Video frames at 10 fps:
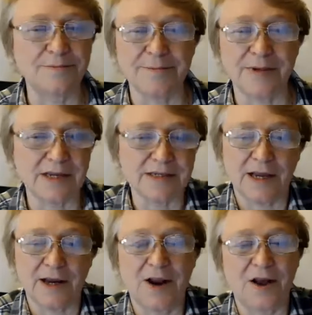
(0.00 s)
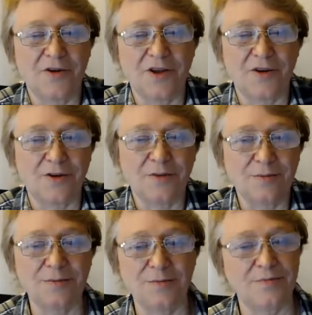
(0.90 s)
because they don't have a clue.
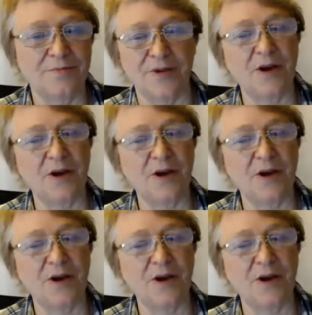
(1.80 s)
They're